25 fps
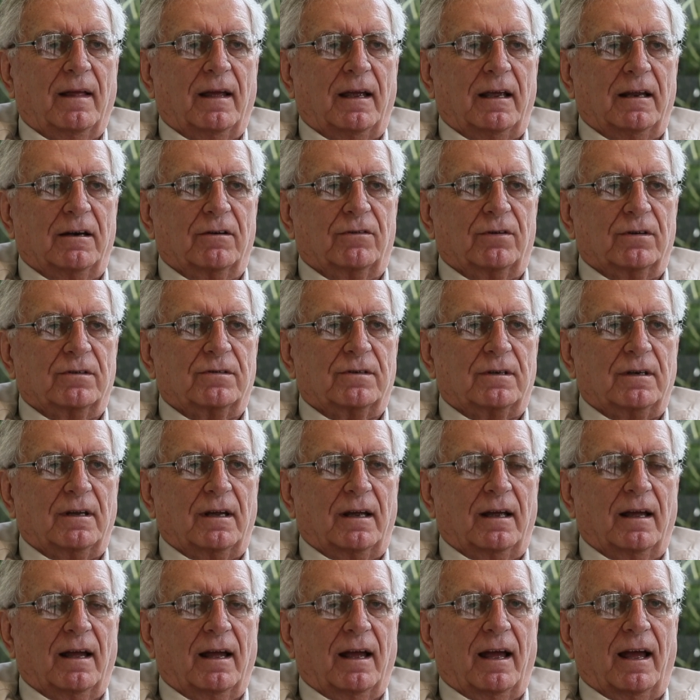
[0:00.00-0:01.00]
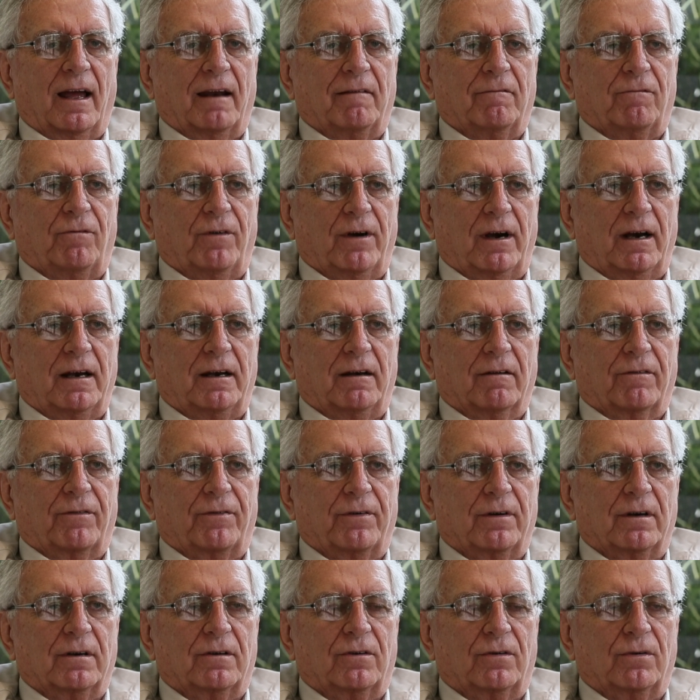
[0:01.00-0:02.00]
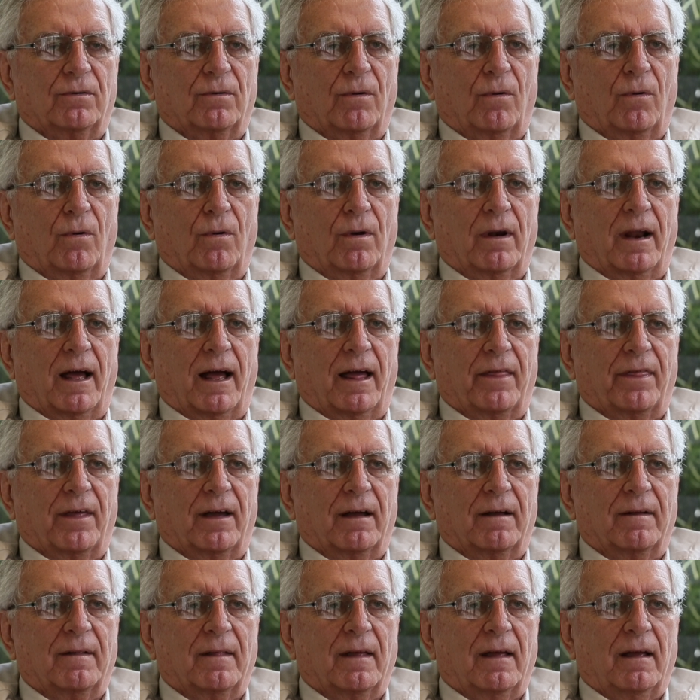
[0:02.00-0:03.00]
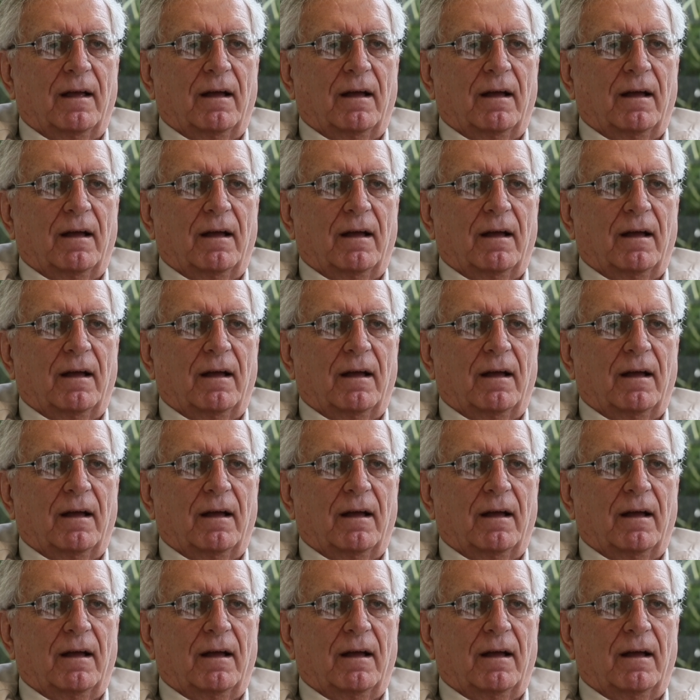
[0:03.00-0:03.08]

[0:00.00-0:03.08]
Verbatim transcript: interesting, and very different to all other